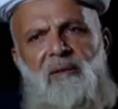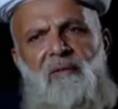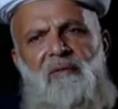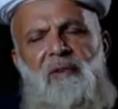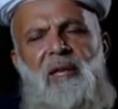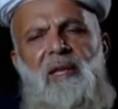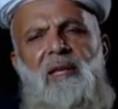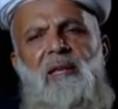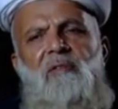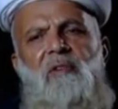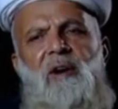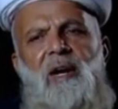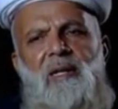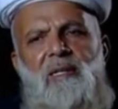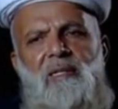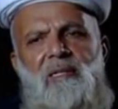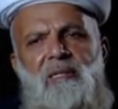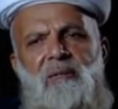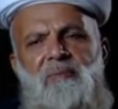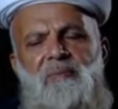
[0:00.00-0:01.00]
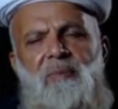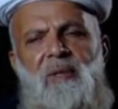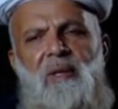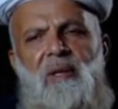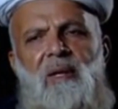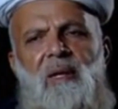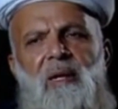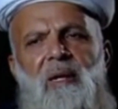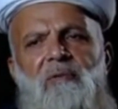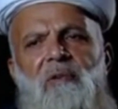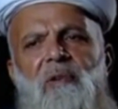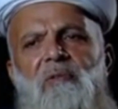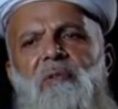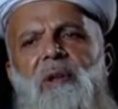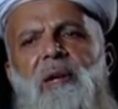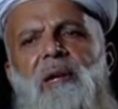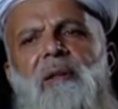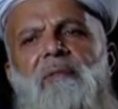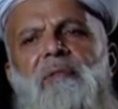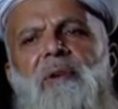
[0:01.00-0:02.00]
The way he was, it
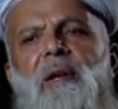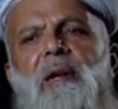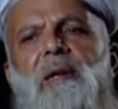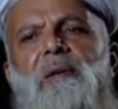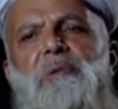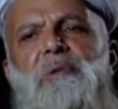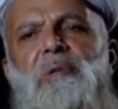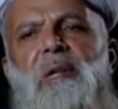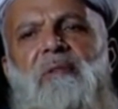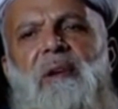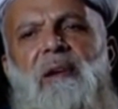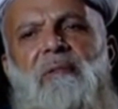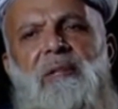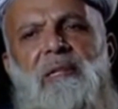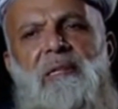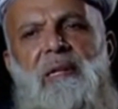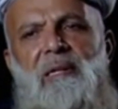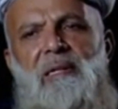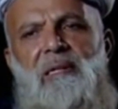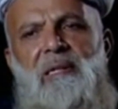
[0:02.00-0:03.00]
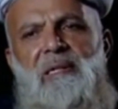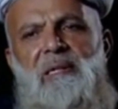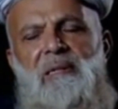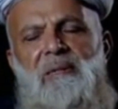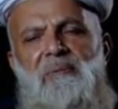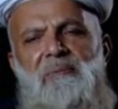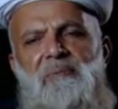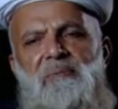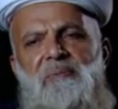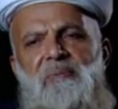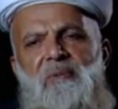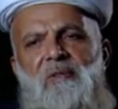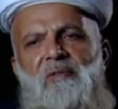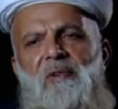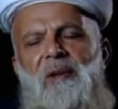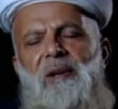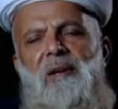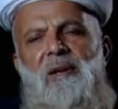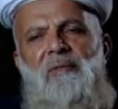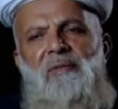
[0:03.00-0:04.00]
was very difficult to survive in that area.
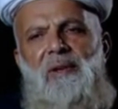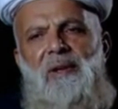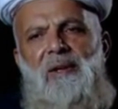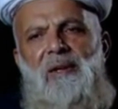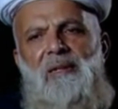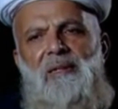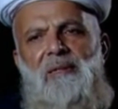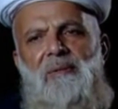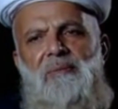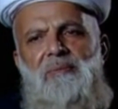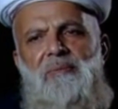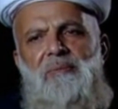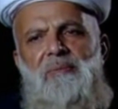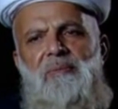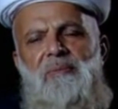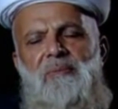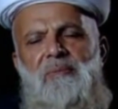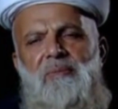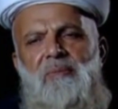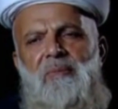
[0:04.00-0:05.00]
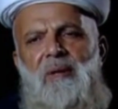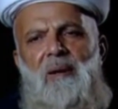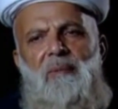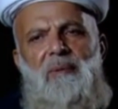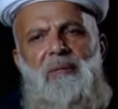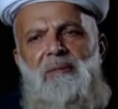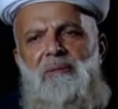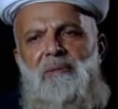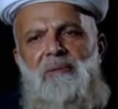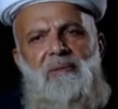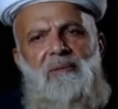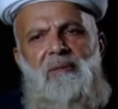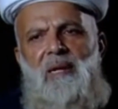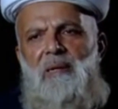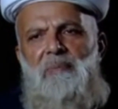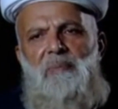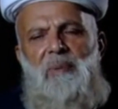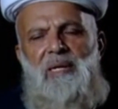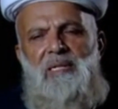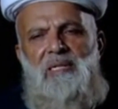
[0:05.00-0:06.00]
Very difficult. I mean,
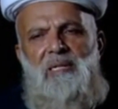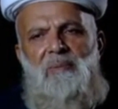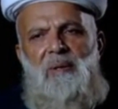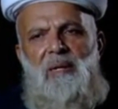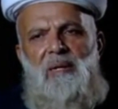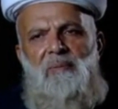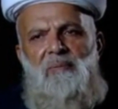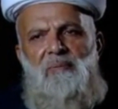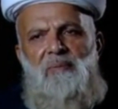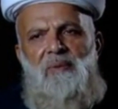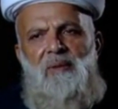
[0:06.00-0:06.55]
not possible.